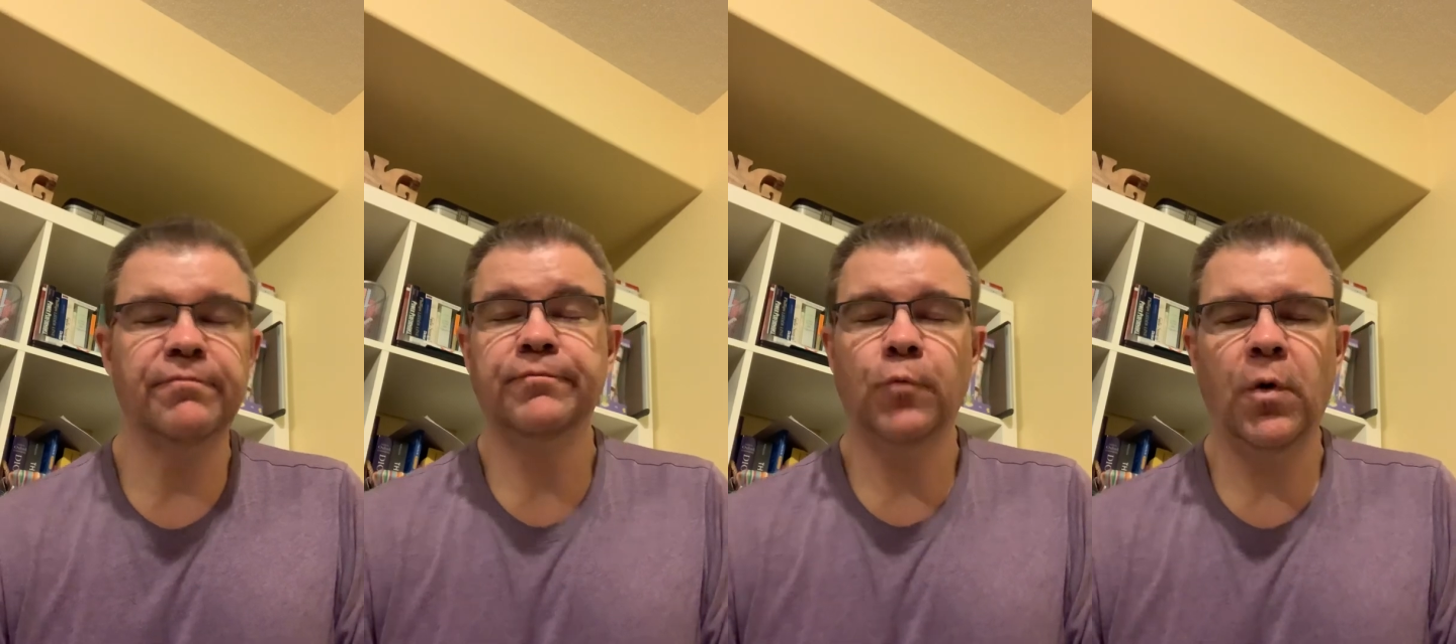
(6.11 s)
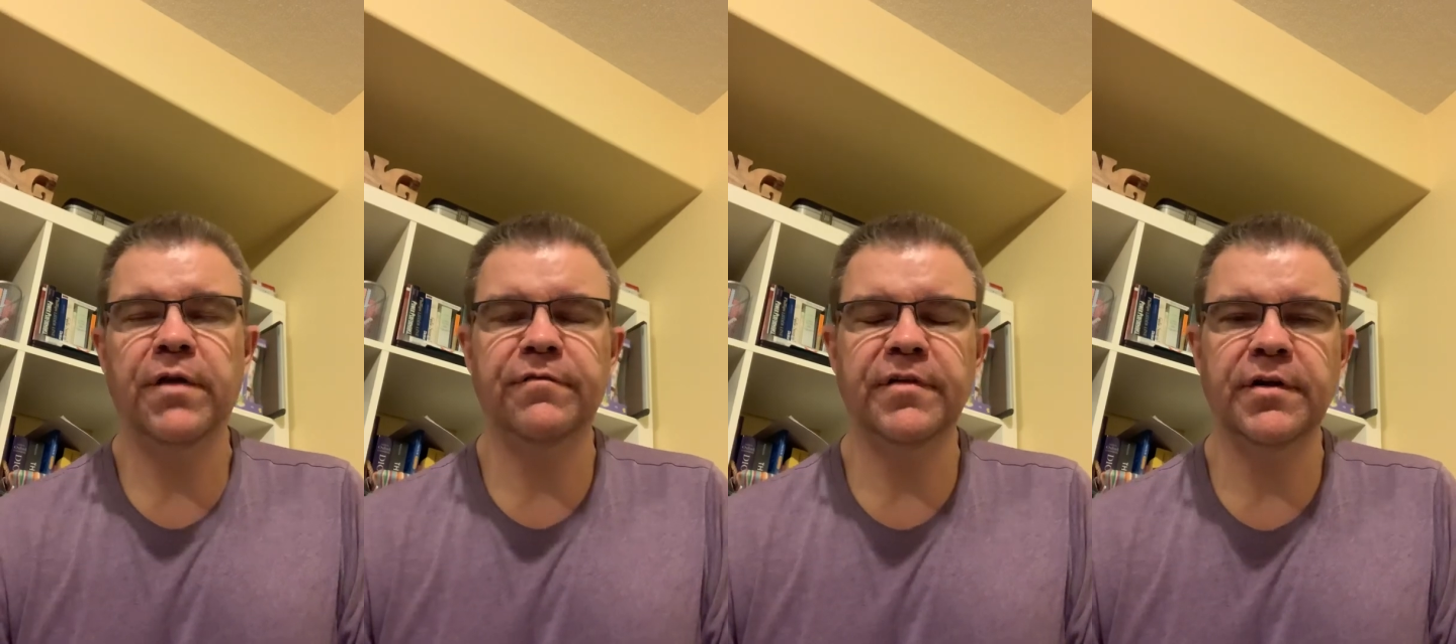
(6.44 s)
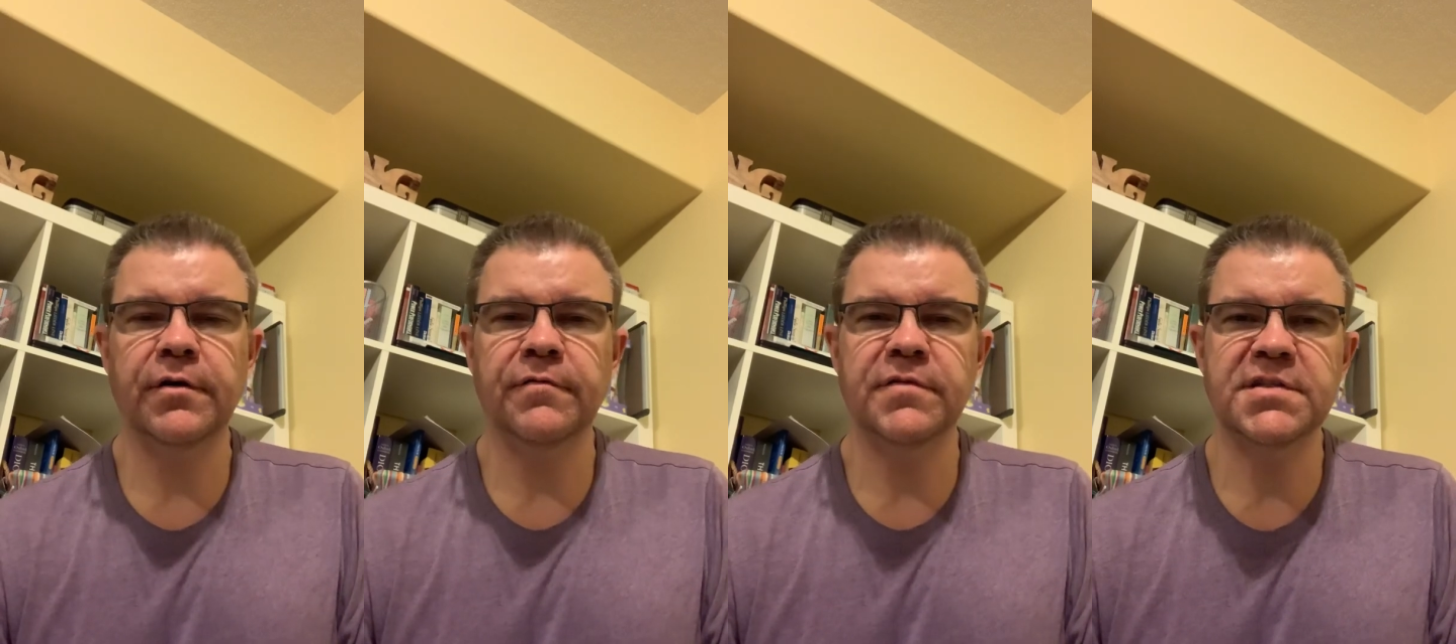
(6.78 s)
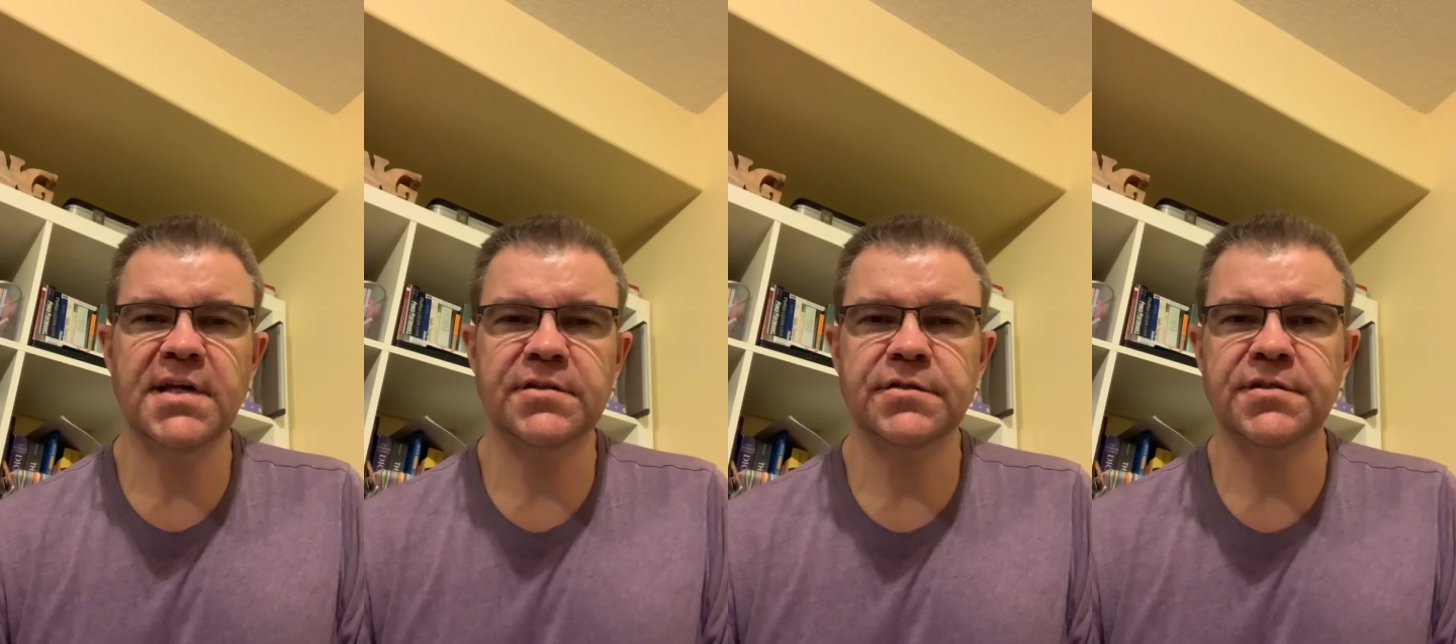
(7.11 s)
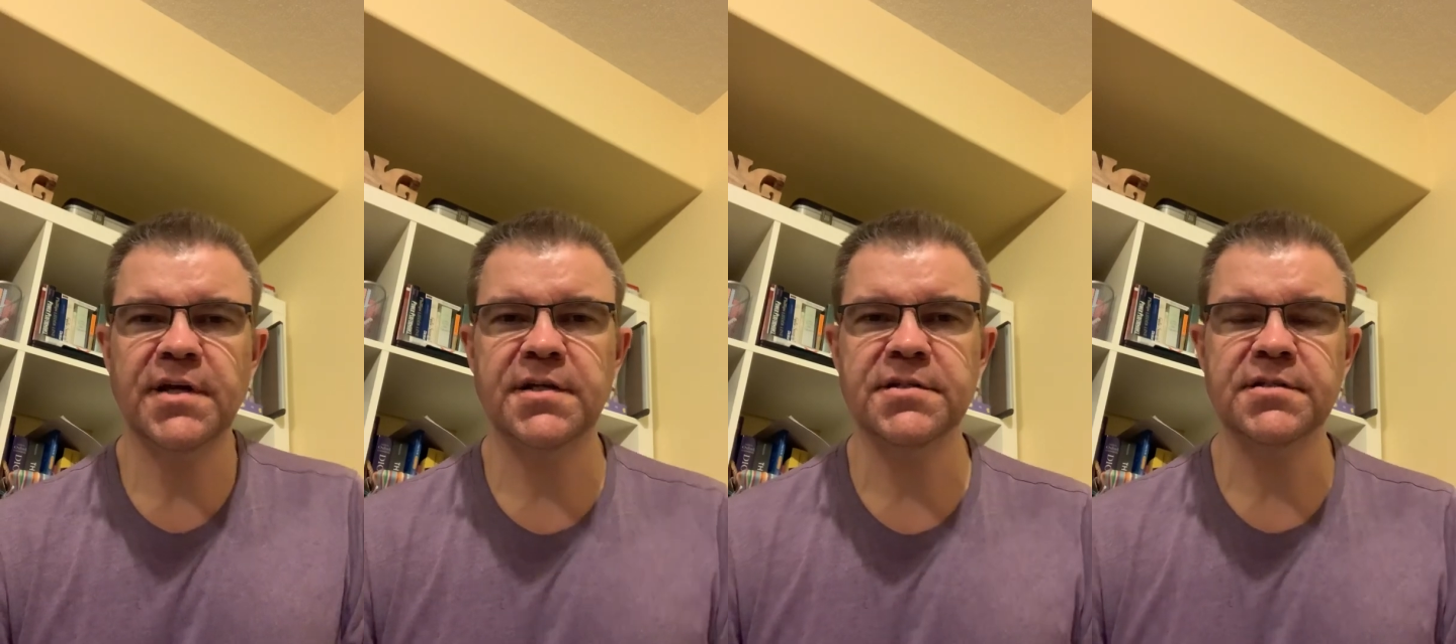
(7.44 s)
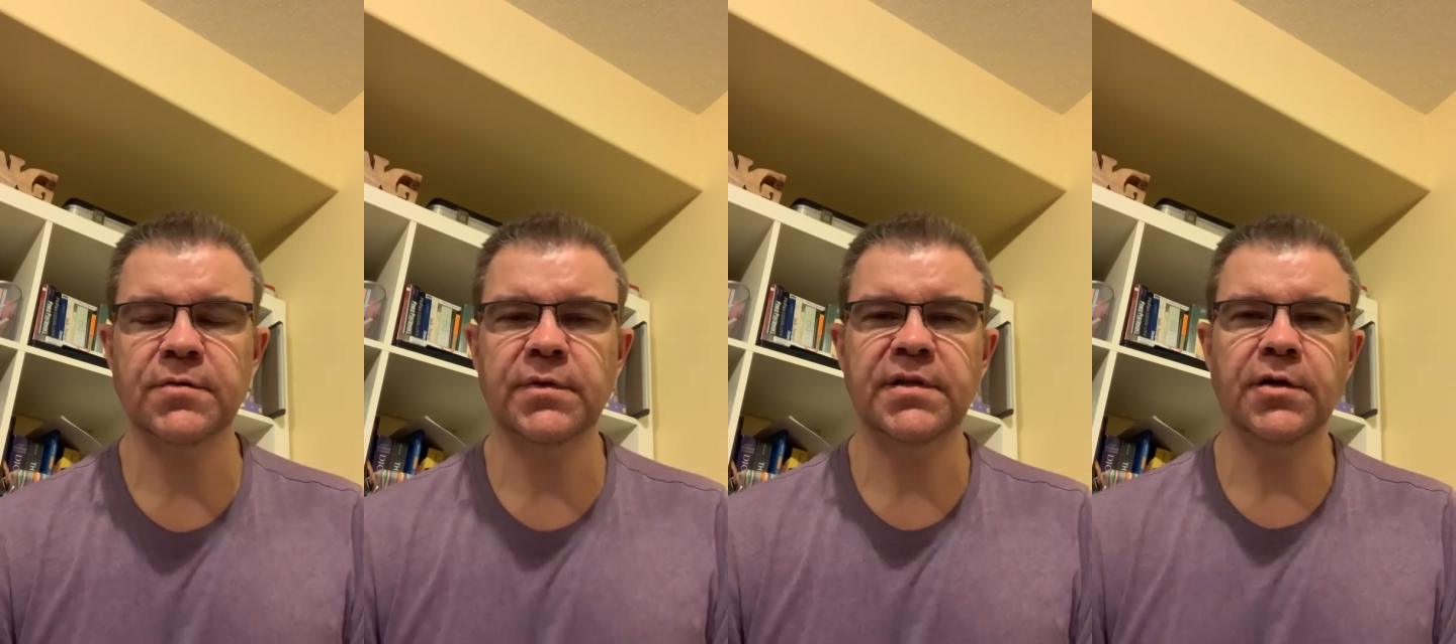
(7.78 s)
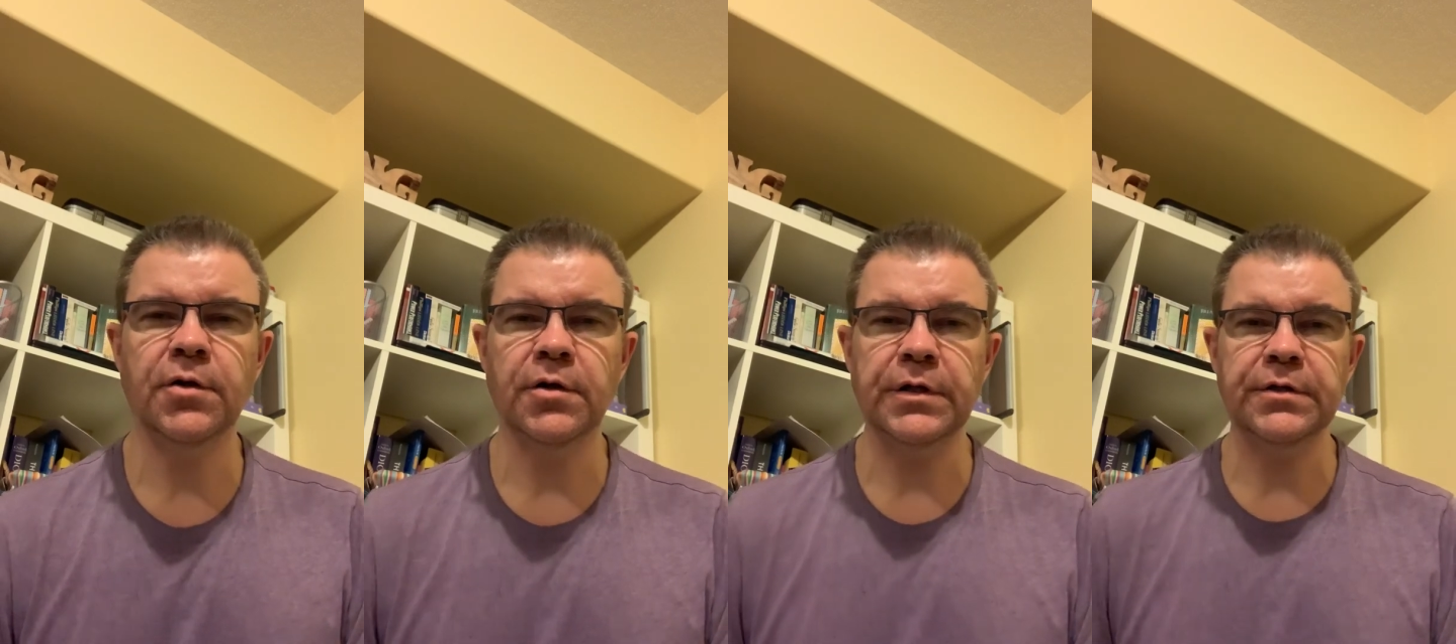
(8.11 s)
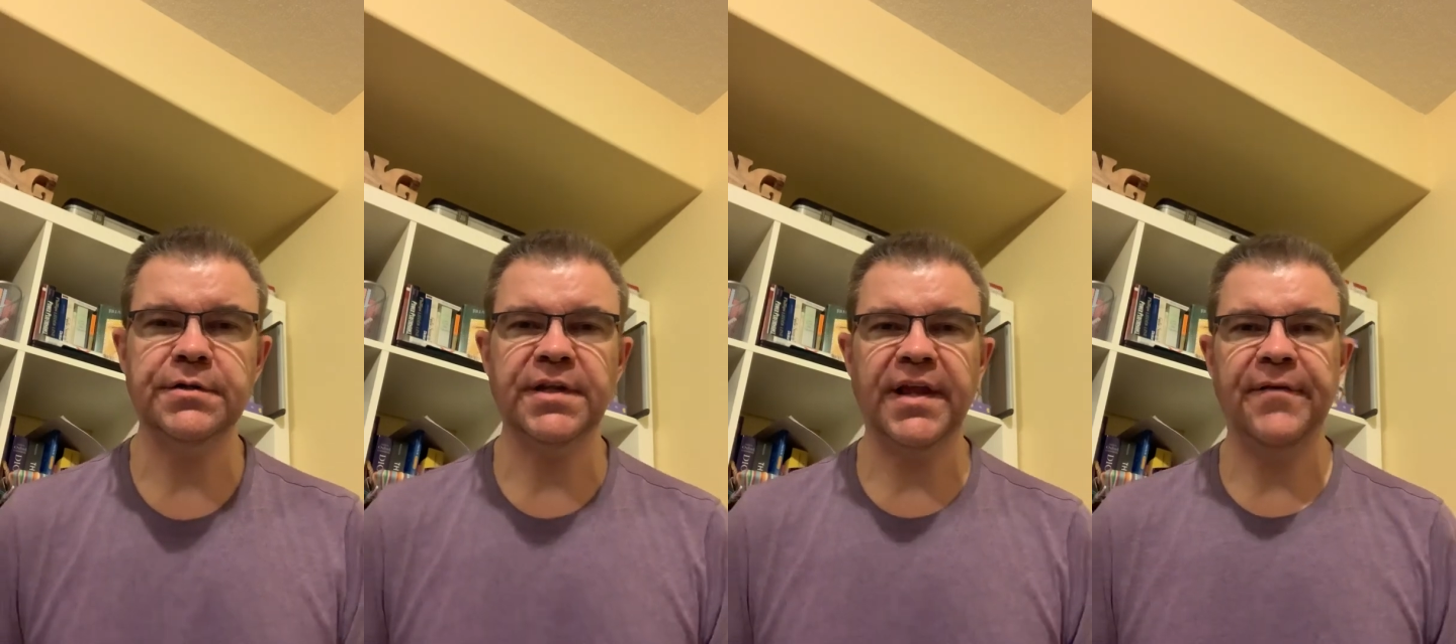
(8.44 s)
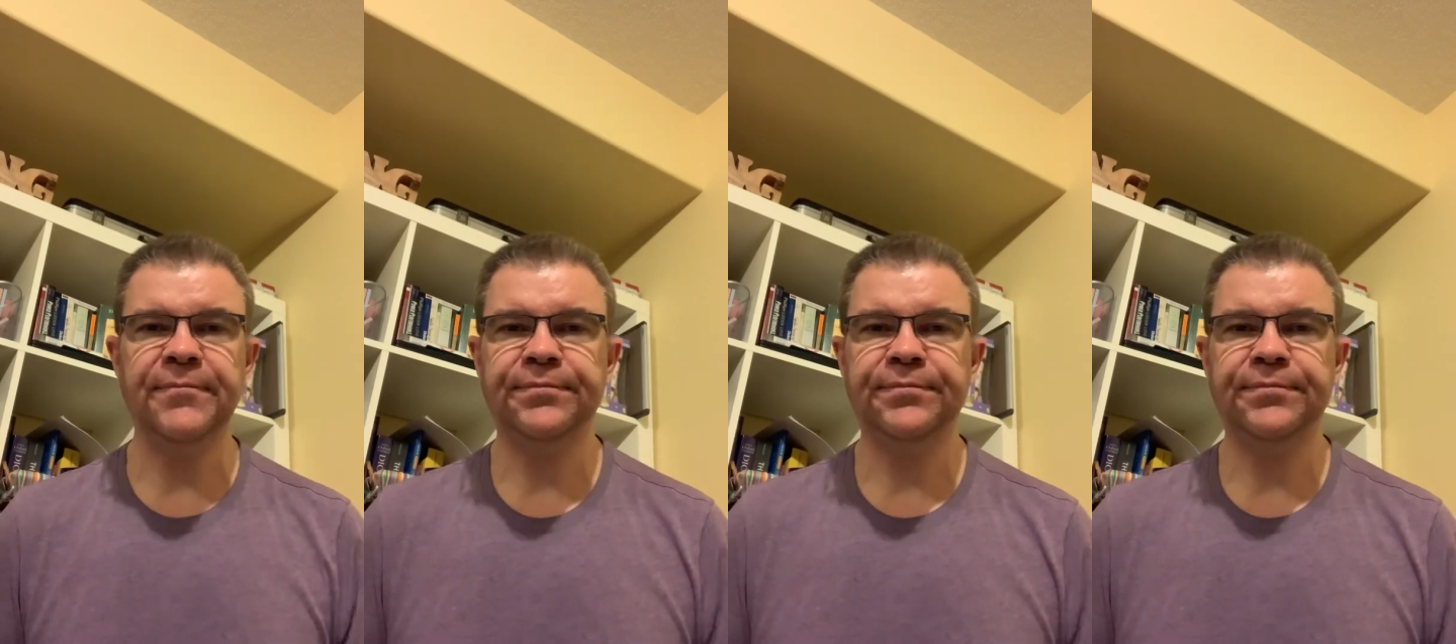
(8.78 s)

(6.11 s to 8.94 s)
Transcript: one video of these exercises that we did earlier today,